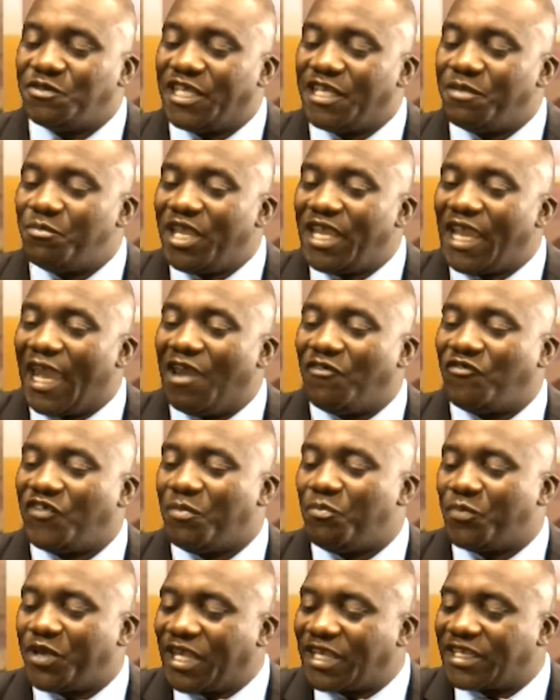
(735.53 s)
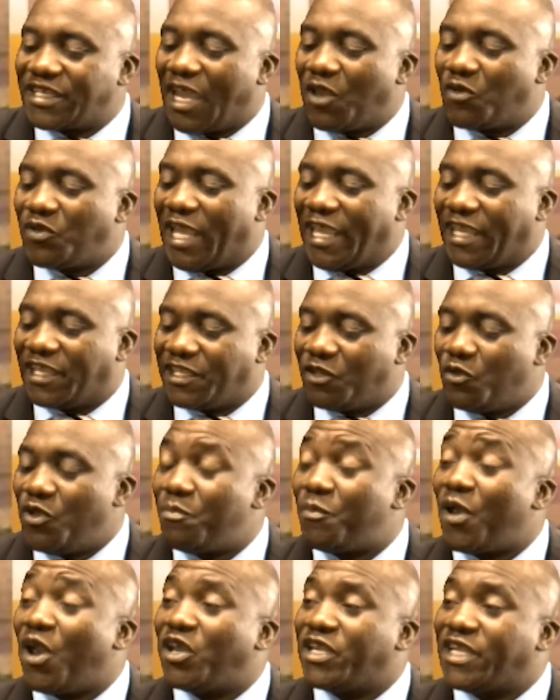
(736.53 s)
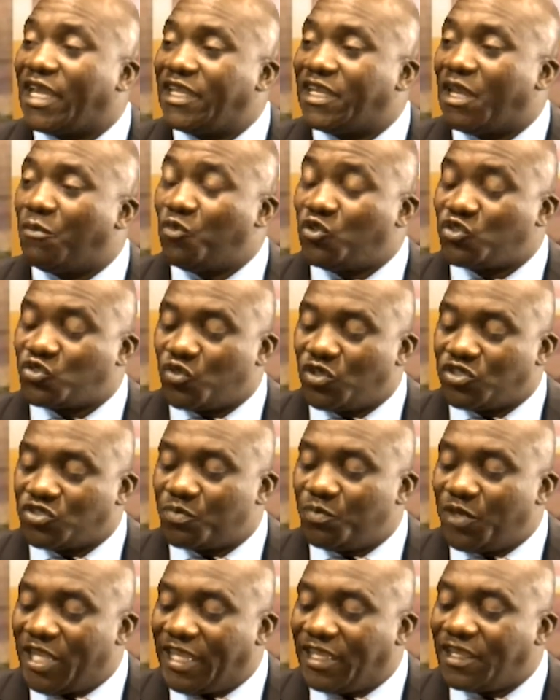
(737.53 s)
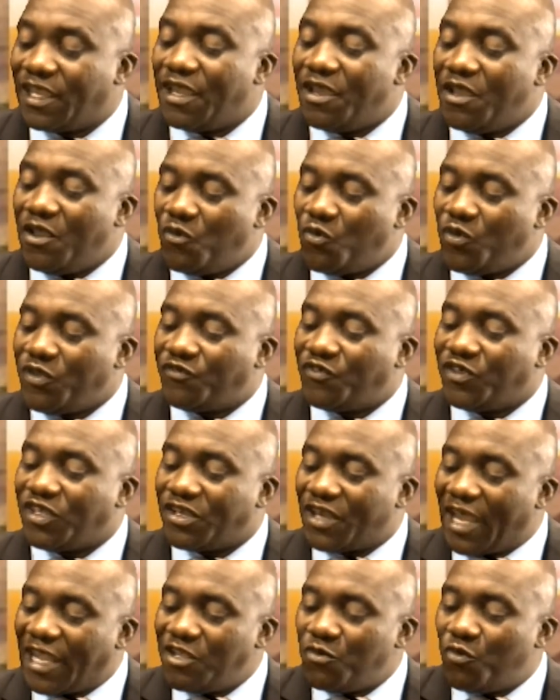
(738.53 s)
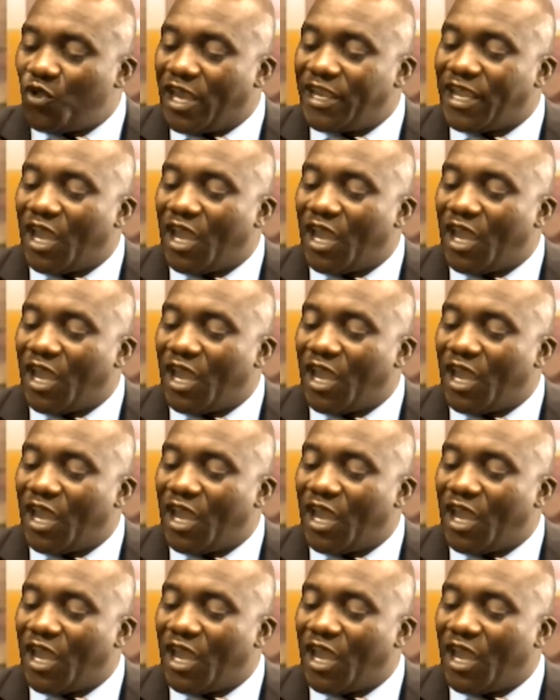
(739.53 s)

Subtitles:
they may have a breakdown, like the way Power Dynamos was playing with Ralibo.